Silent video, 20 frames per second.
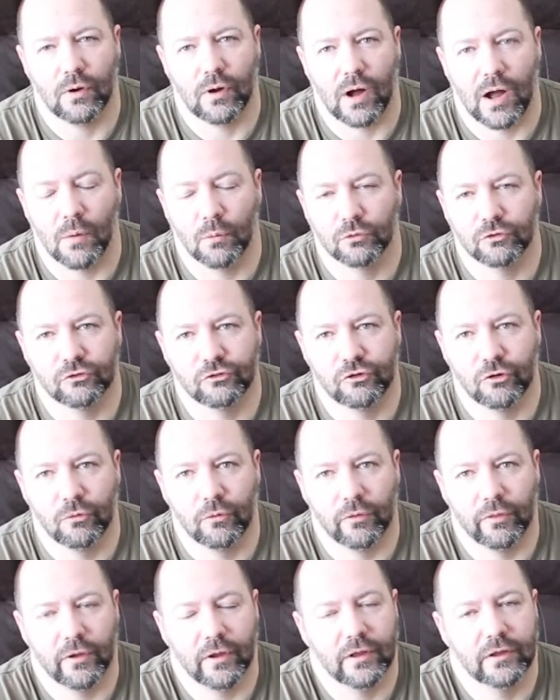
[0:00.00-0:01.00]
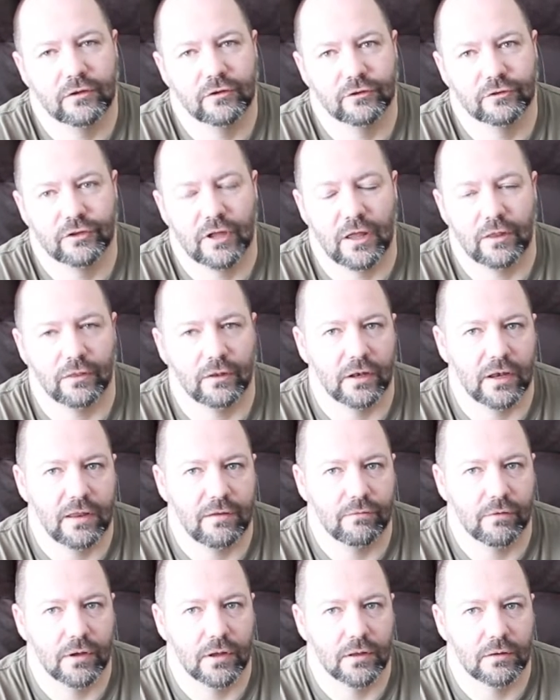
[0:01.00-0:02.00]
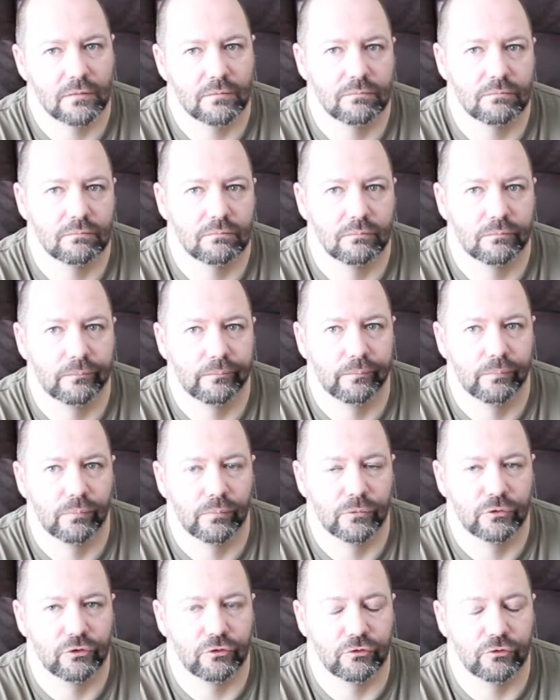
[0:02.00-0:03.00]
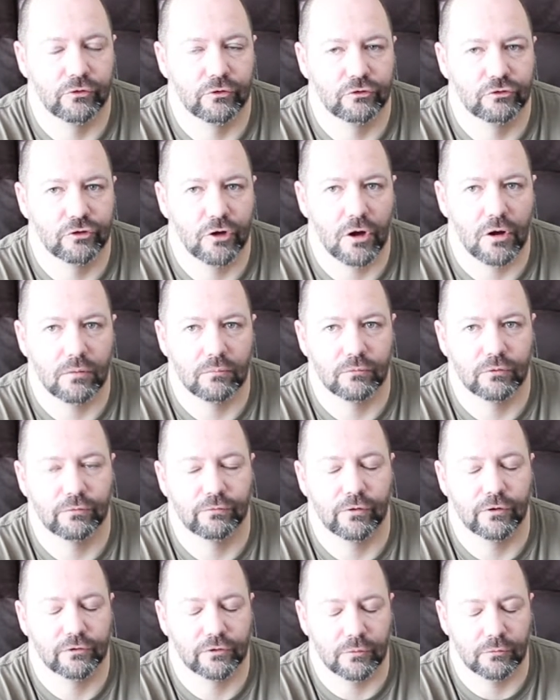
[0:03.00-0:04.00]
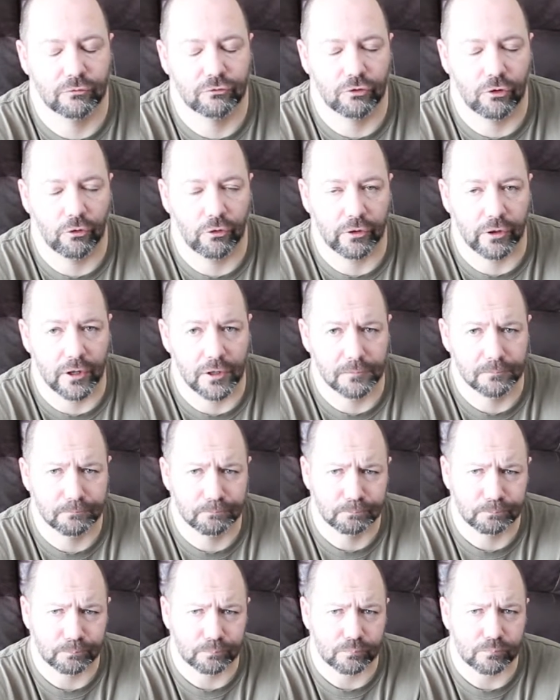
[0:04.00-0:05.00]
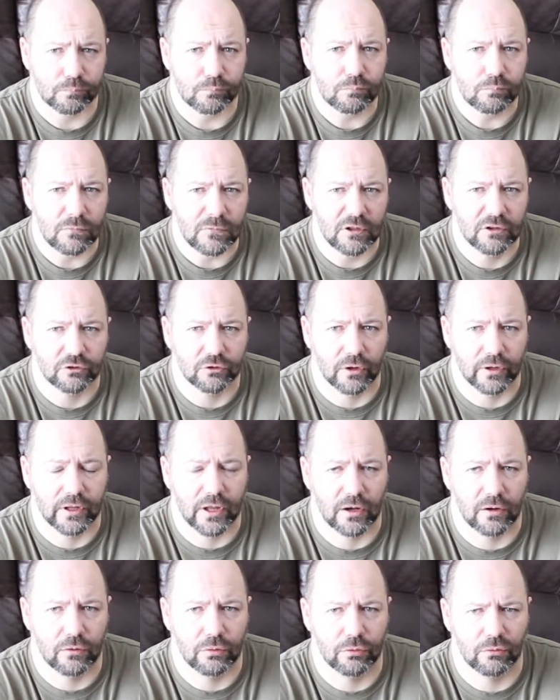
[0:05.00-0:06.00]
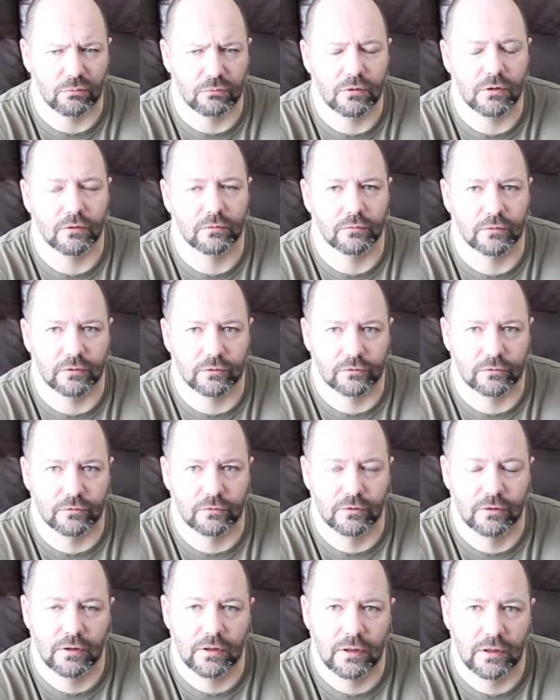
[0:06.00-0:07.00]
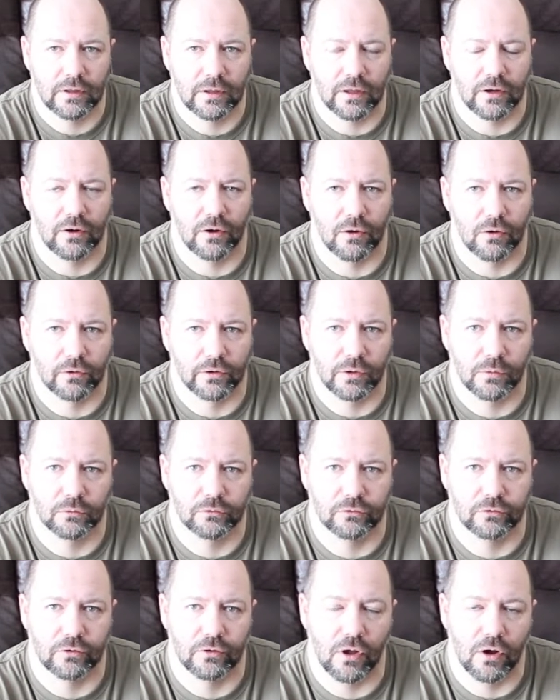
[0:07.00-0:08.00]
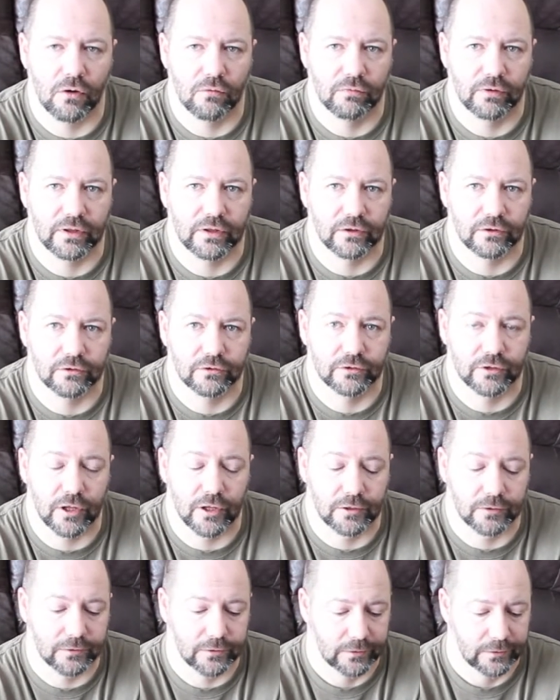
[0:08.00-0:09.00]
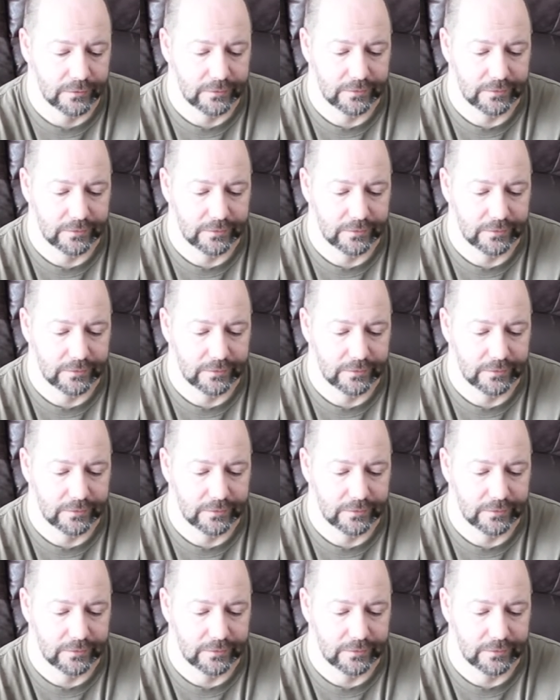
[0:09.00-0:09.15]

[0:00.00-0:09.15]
wasn't sure whether I just hit the lever during the shot. It's the first time I shot the gun, so I kind of thought, oh, that's kind of odd. I wasn't overly concerned.